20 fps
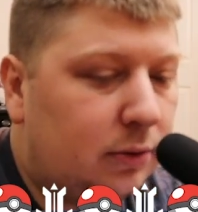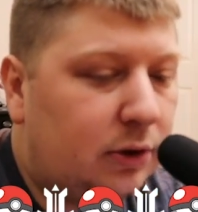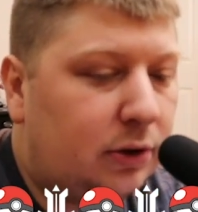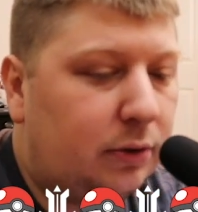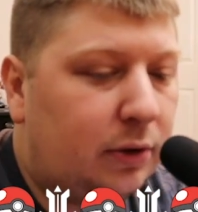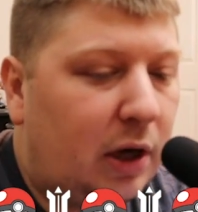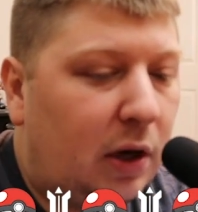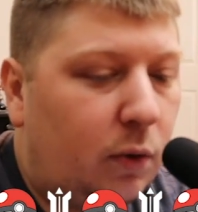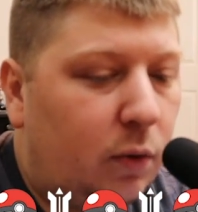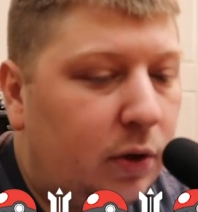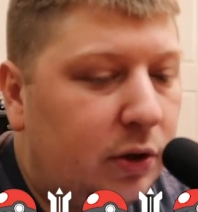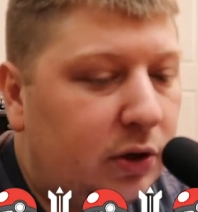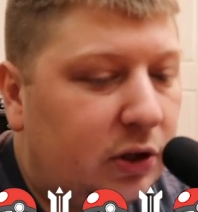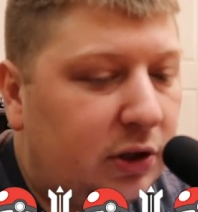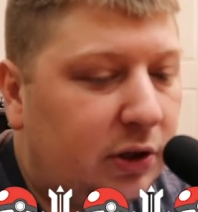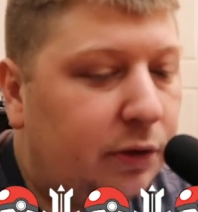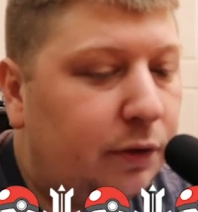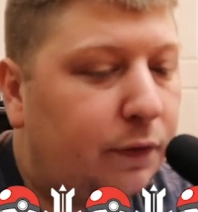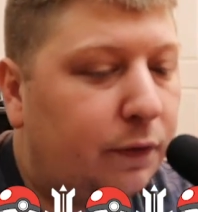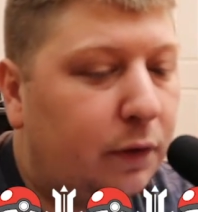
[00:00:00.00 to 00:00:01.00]
still got one
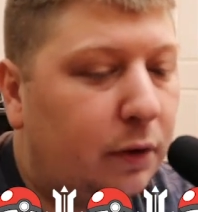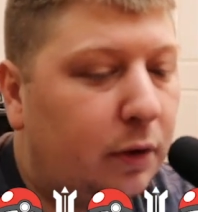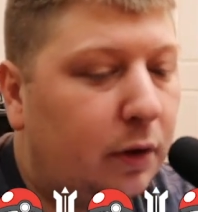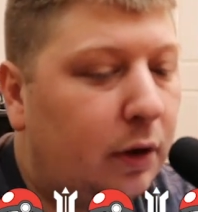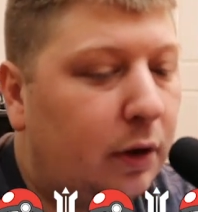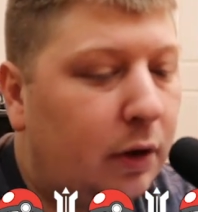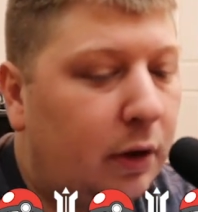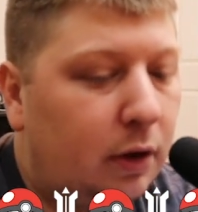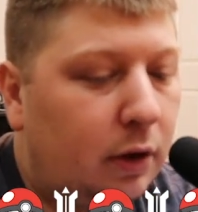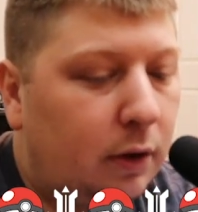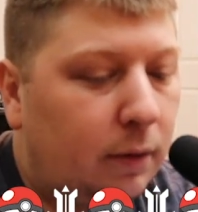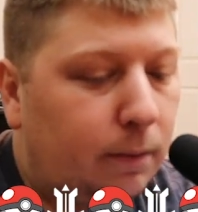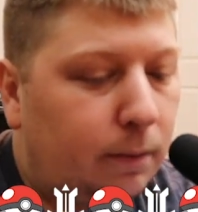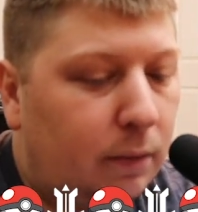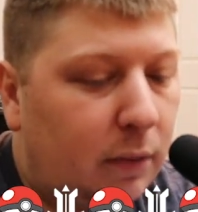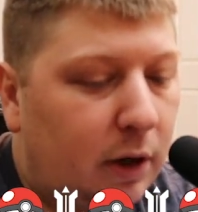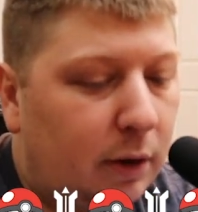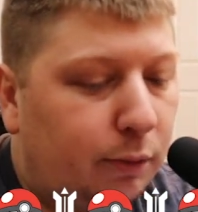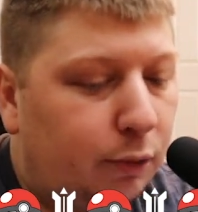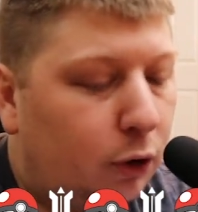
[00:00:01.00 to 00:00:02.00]
sealed for
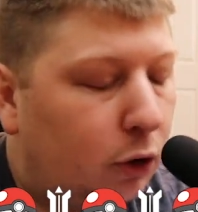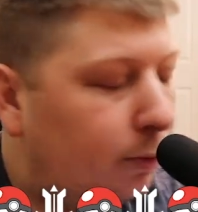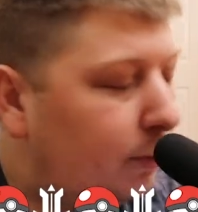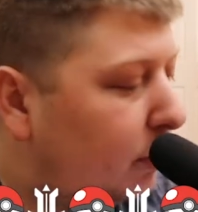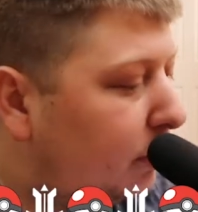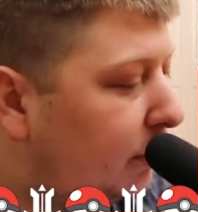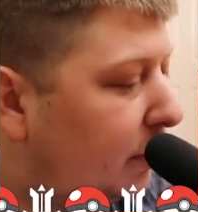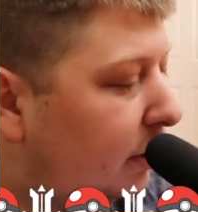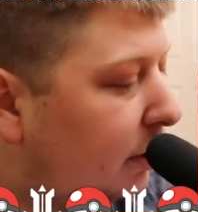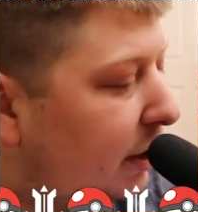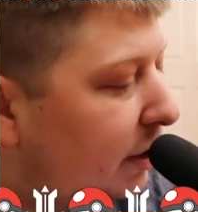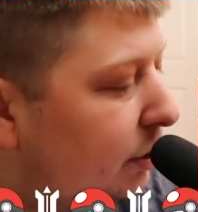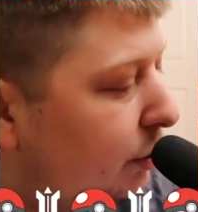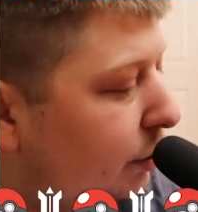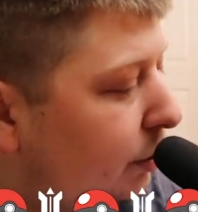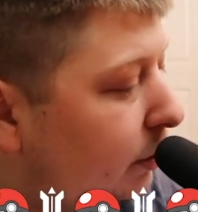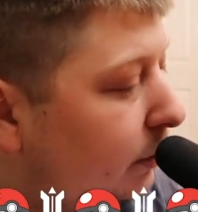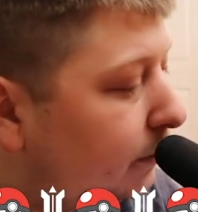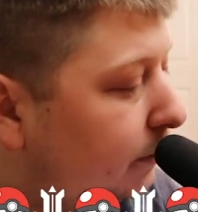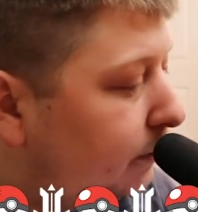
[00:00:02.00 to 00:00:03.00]
my promo
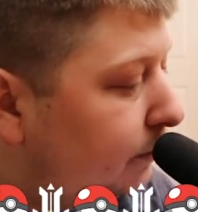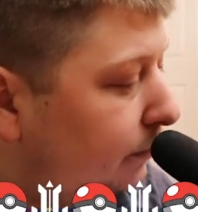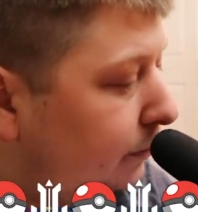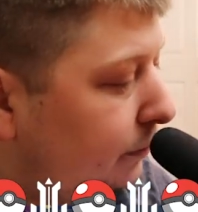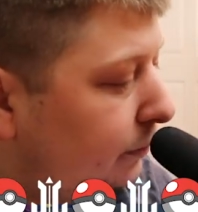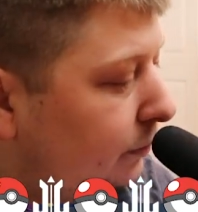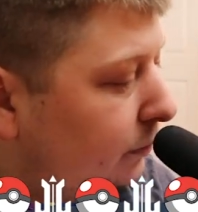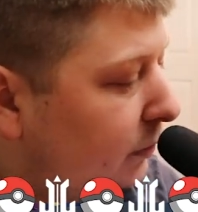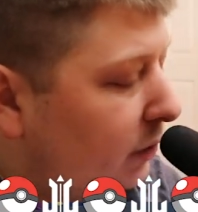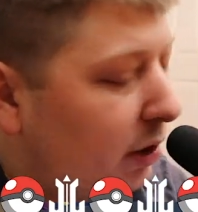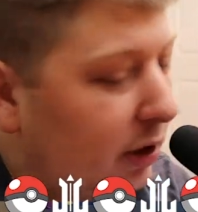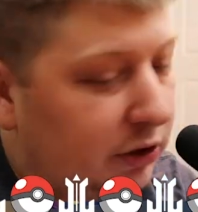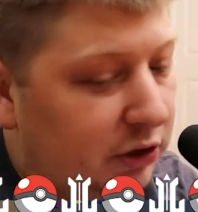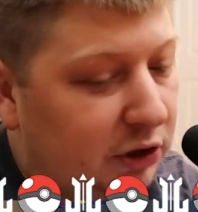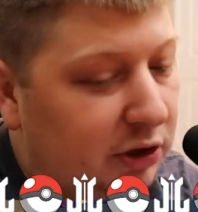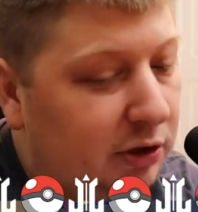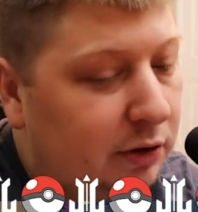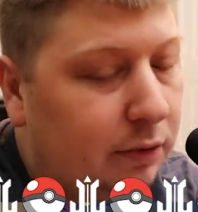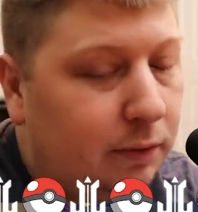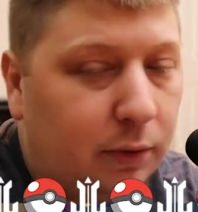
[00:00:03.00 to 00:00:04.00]
collection. Not
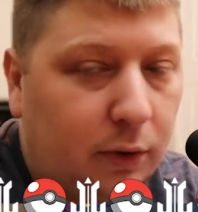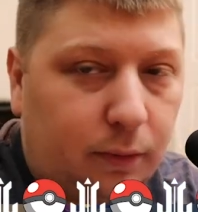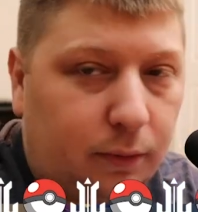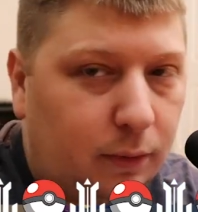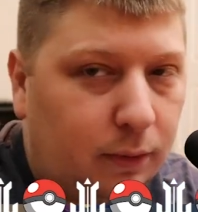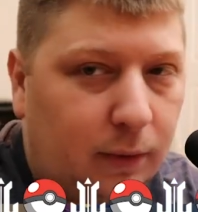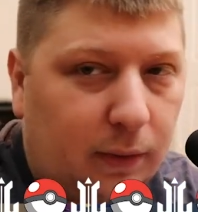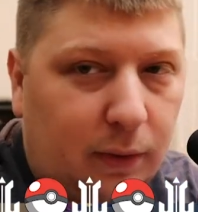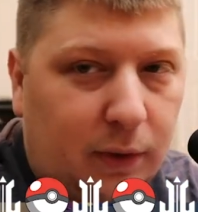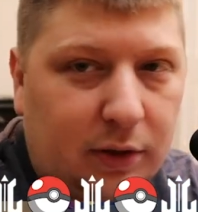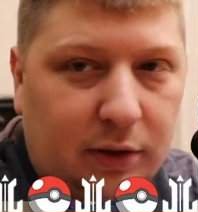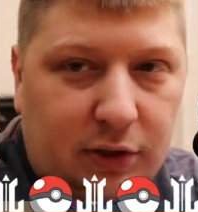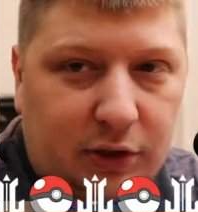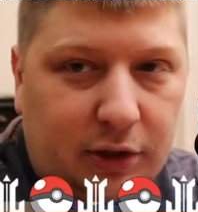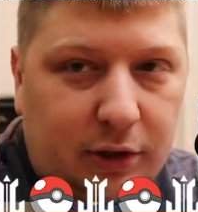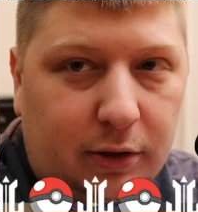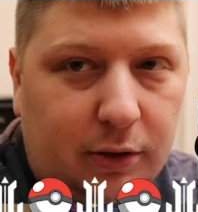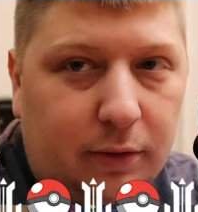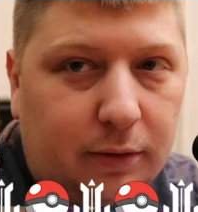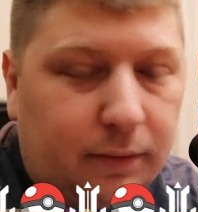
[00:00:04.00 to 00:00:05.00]
sealed, but one
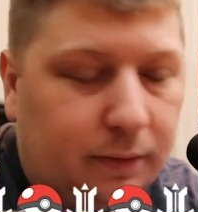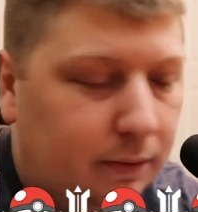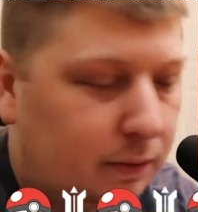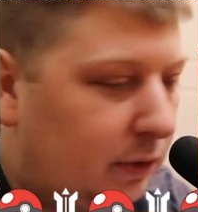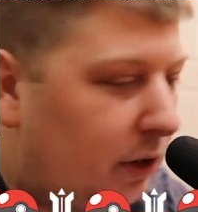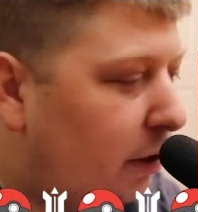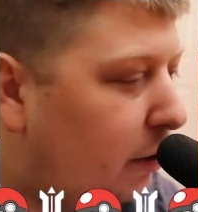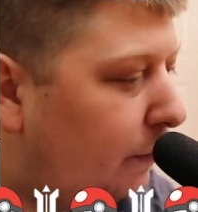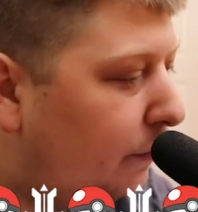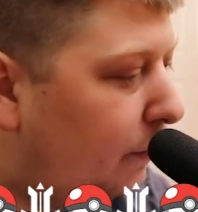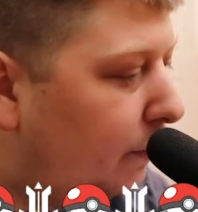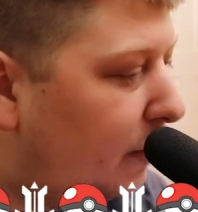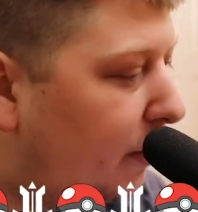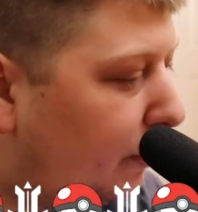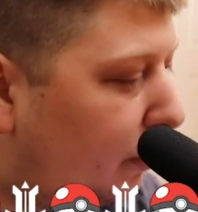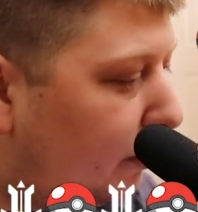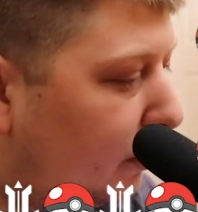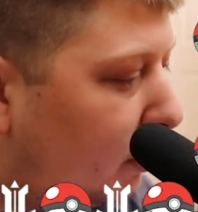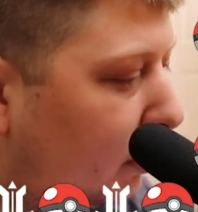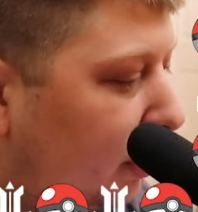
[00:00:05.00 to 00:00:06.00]
still here for my
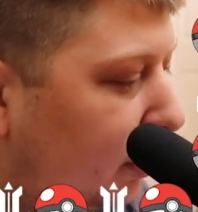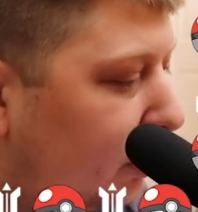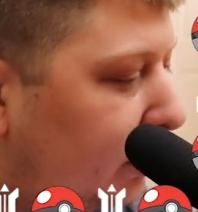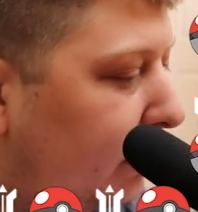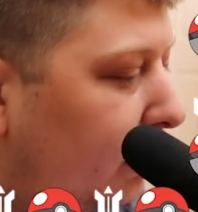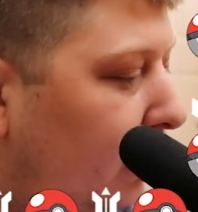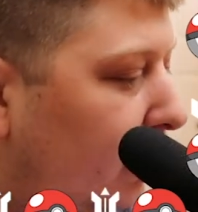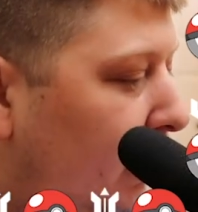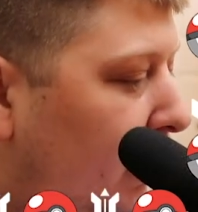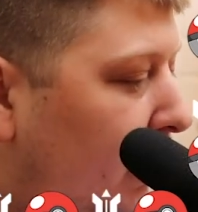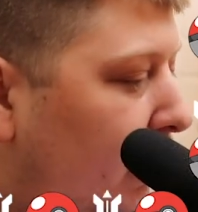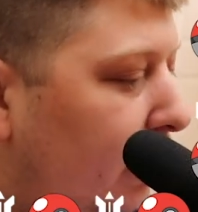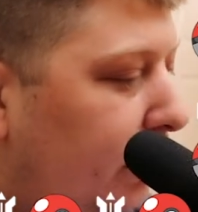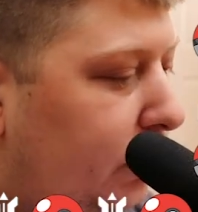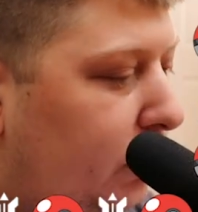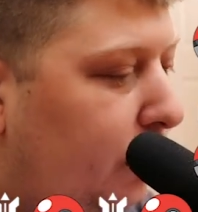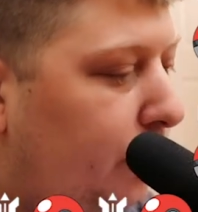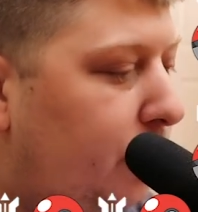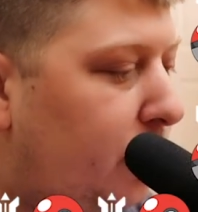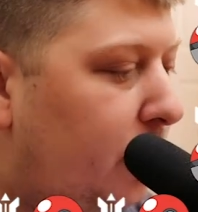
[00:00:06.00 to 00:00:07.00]
promo collection.
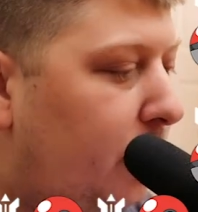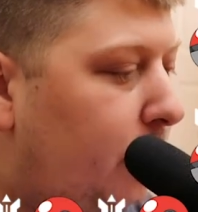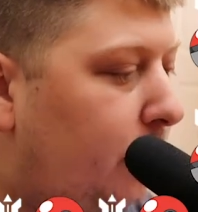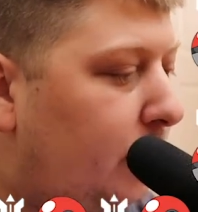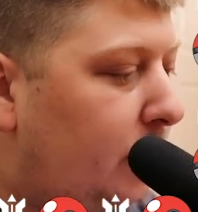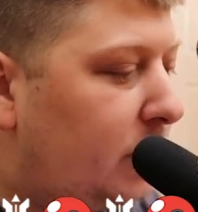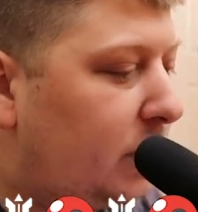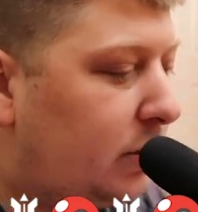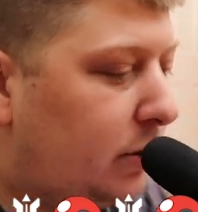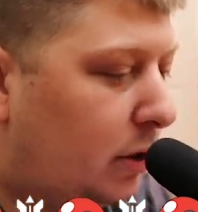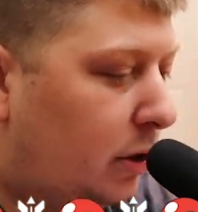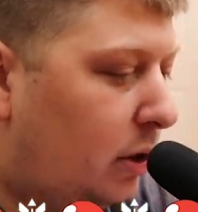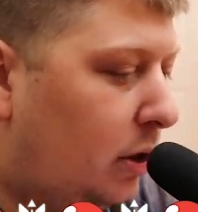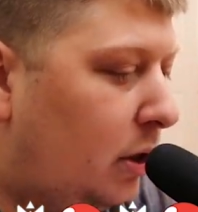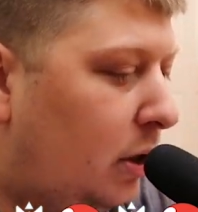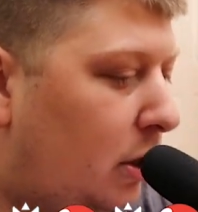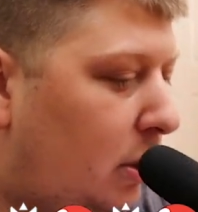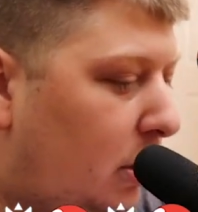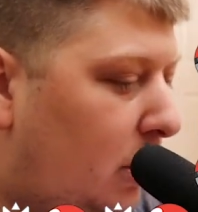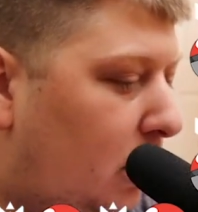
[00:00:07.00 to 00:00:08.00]
Sold the other ones.
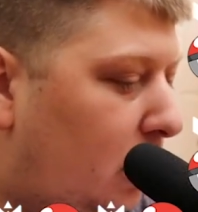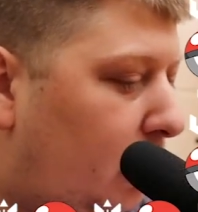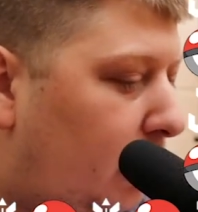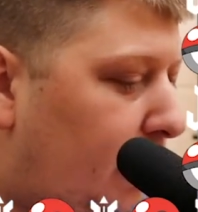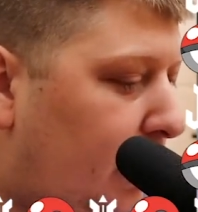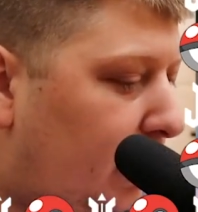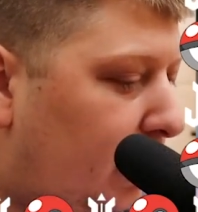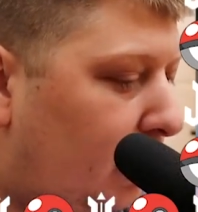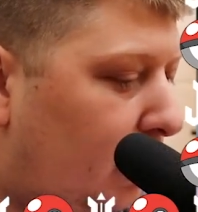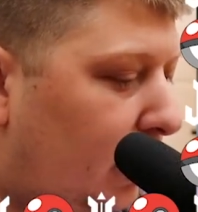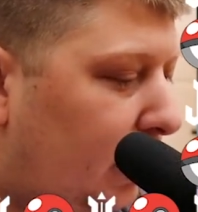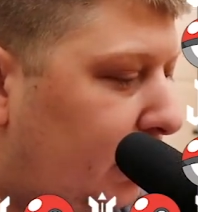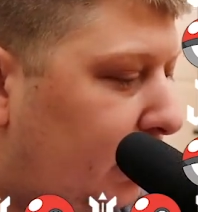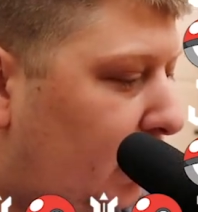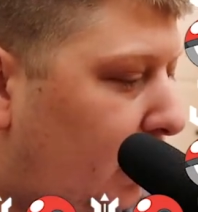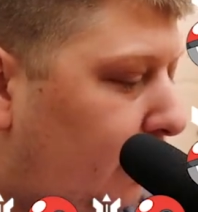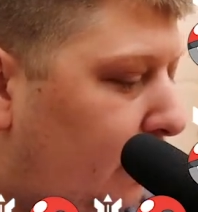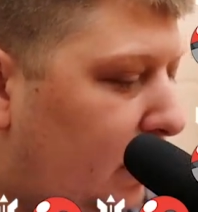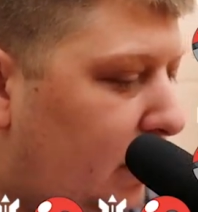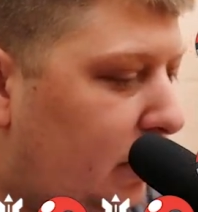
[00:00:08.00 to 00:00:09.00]
Alright, next
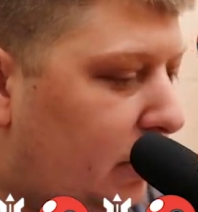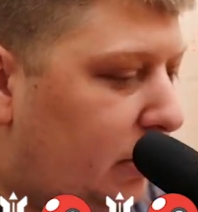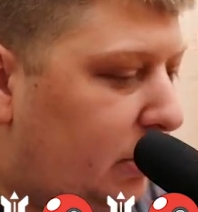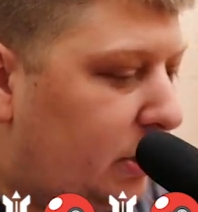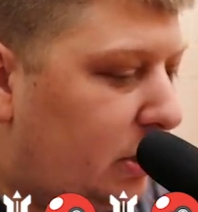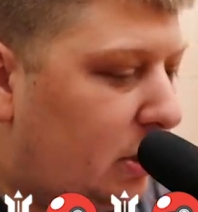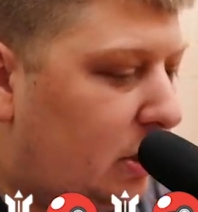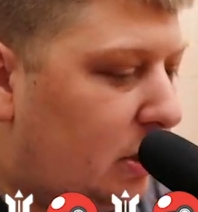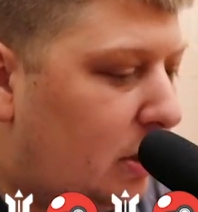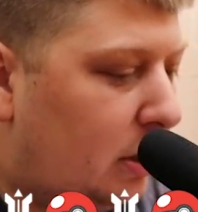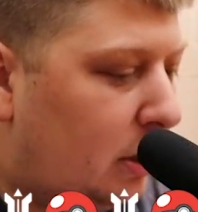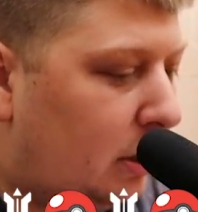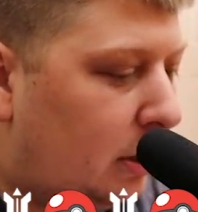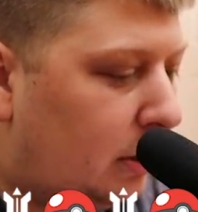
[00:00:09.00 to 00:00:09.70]
up is the